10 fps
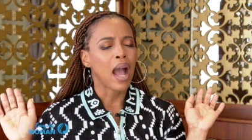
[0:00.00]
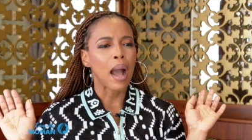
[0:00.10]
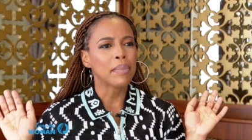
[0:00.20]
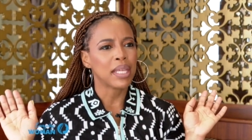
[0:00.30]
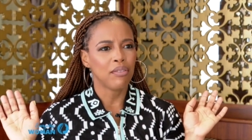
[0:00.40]

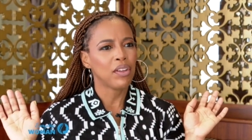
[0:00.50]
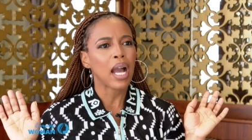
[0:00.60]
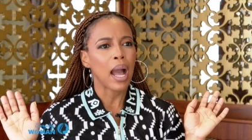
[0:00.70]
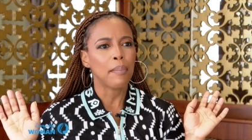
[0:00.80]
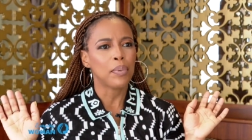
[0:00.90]
I'm
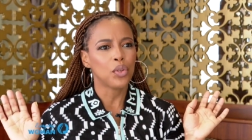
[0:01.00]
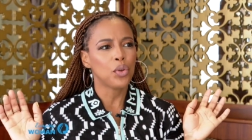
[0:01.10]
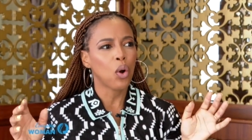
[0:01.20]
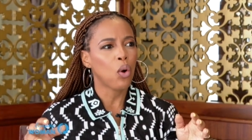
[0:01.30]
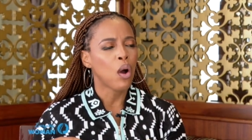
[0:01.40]
giving up. You
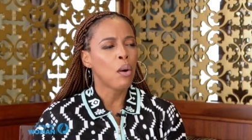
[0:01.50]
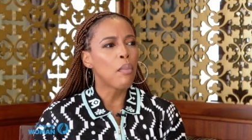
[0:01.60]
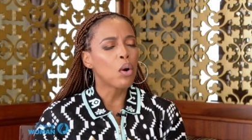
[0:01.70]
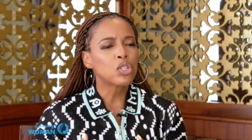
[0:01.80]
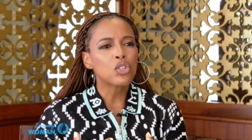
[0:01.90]
know,
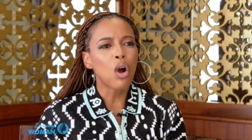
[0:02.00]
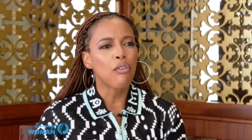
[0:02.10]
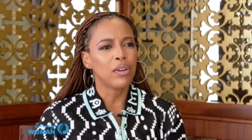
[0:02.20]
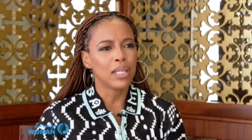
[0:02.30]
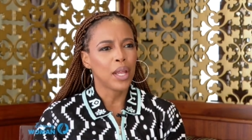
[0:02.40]
most
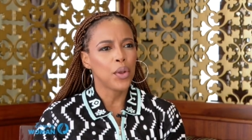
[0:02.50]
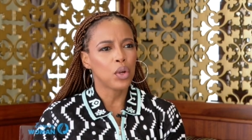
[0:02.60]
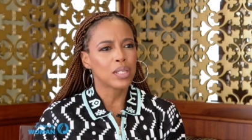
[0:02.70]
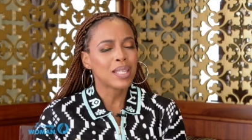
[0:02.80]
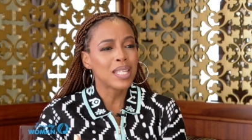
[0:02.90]
often than
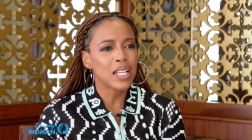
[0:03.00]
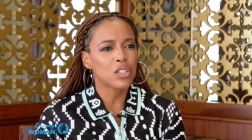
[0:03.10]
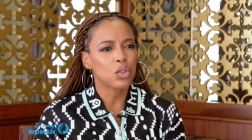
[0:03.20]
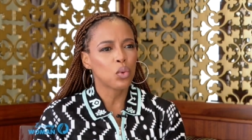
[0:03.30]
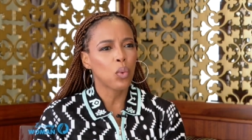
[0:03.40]
not,
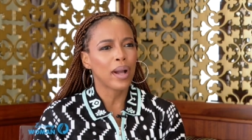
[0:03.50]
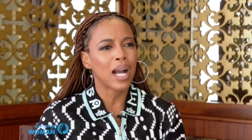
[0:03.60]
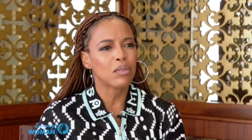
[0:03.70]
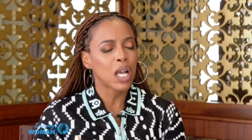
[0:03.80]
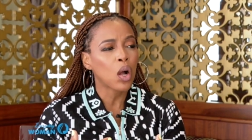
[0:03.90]
things don't
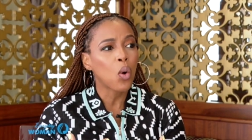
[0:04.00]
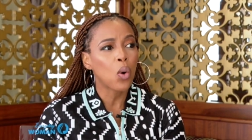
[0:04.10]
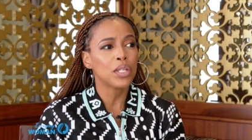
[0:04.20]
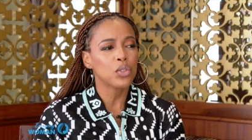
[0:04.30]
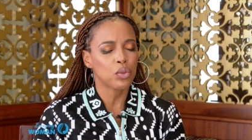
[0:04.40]
work out
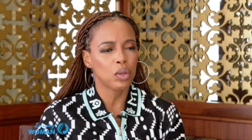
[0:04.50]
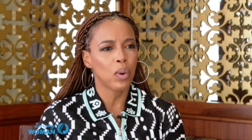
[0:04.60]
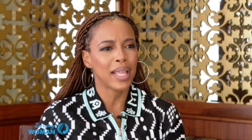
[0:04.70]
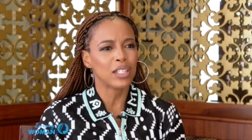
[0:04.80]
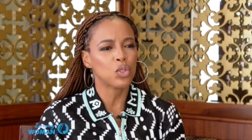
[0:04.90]
according to the
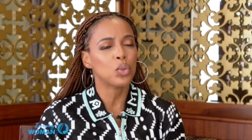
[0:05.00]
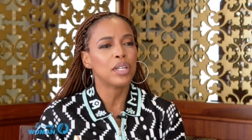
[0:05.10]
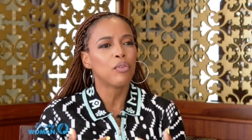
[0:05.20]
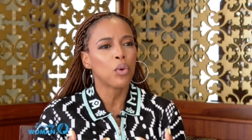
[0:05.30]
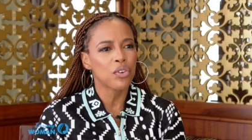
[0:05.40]
way that you would
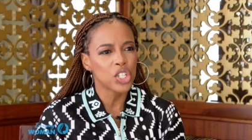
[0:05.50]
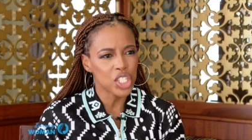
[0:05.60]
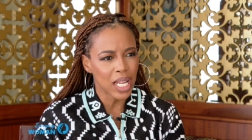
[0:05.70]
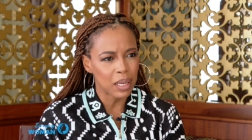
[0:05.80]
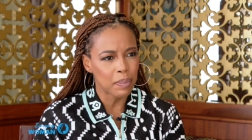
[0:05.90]
have
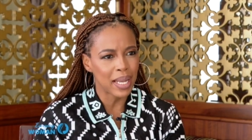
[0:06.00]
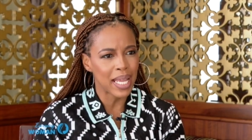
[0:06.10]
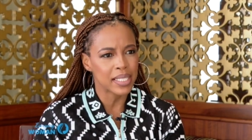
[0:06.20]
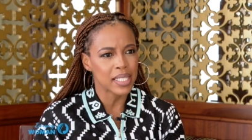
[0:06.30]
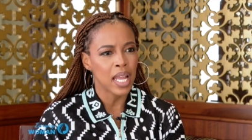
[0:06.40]
originally
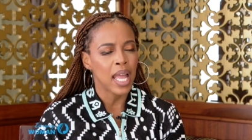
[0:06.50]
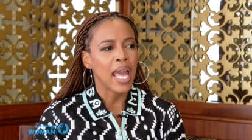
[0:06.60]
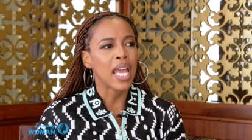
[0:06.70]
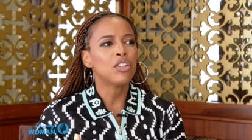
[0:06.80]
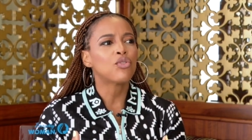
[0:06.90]
planned.
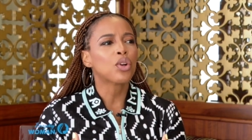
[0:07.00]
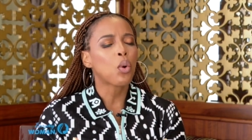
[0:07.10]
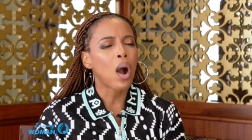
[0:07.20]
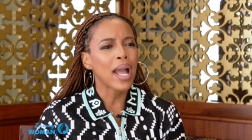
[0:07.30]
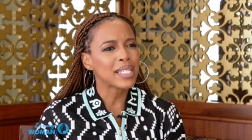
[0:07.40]
And it
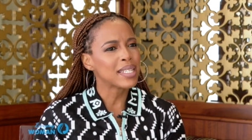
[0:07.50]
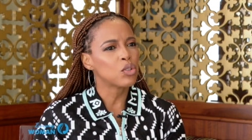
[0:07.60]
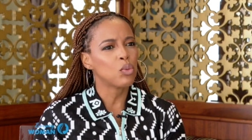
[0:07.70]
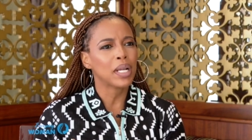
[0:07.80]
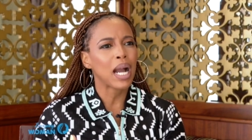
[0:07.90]
requires
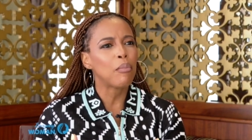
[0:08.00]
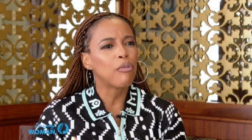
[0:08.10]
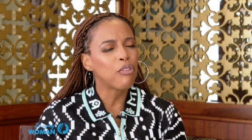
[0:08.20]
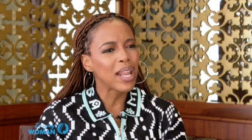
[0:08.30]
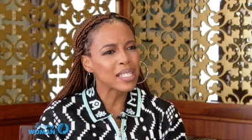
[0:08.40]
that you become
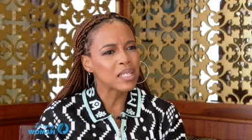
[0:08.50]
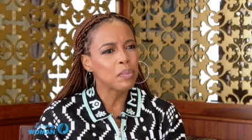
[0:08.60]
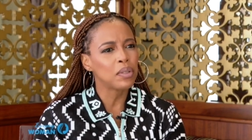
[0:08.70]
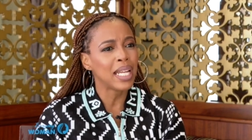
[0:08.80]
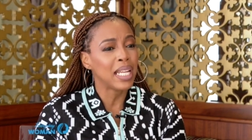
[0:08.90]

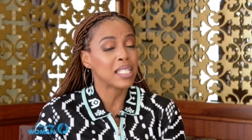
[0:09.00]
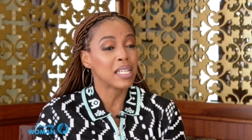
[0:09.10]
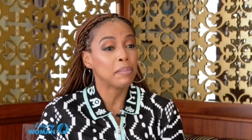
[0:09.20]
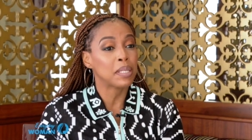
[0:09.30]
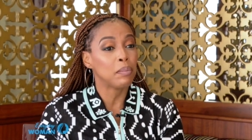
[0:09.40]
flexible and
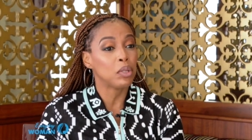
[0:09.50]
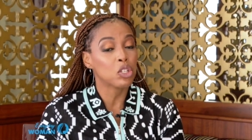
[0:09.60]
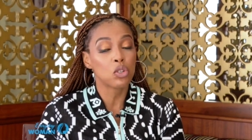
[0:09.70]
adaptable.